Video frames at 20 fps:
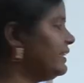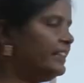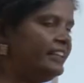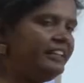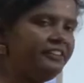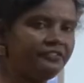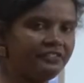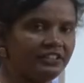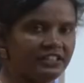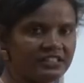
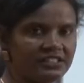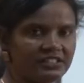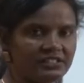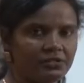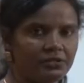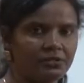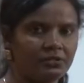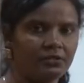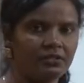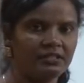green waste
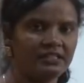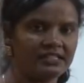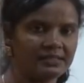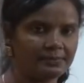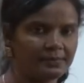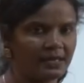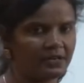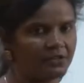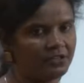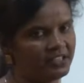is
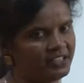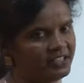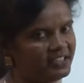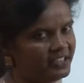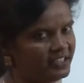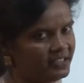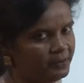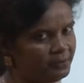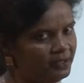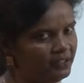
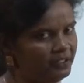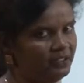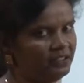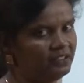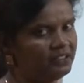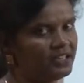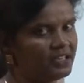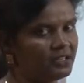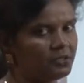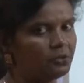biodegradable
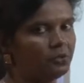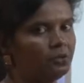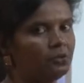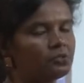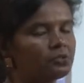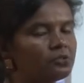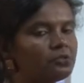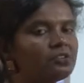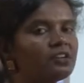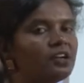that
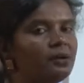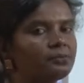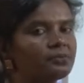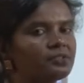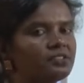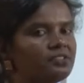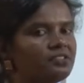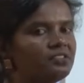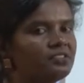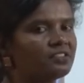also
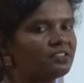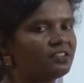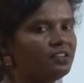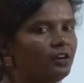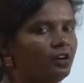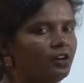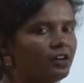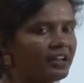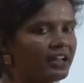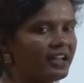comes under
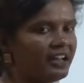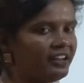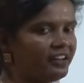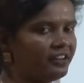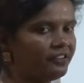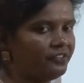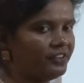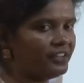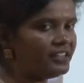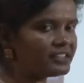
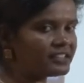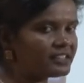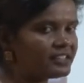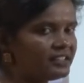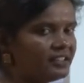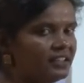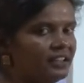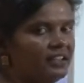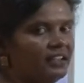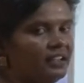organic waste.
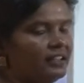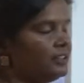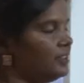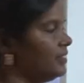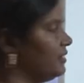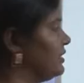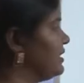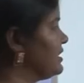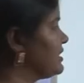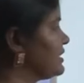
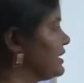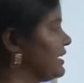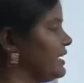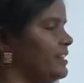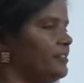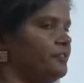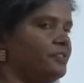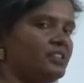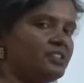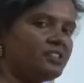This
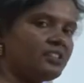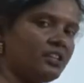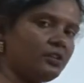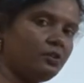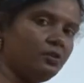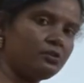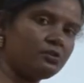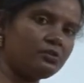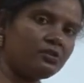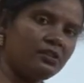green waste can
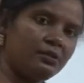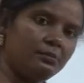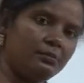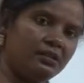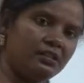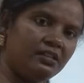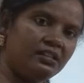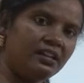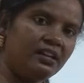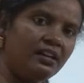also come
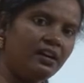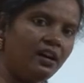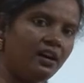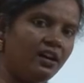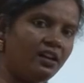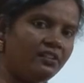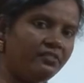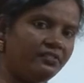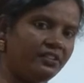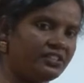under
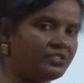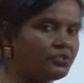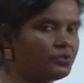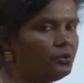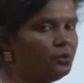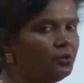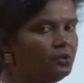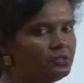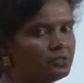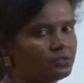garden waste
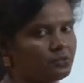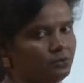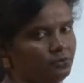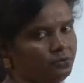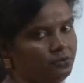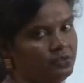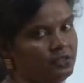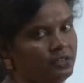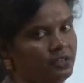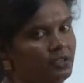also.
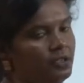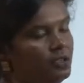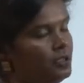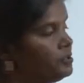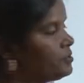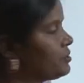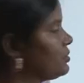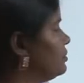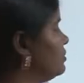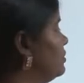
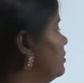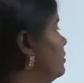So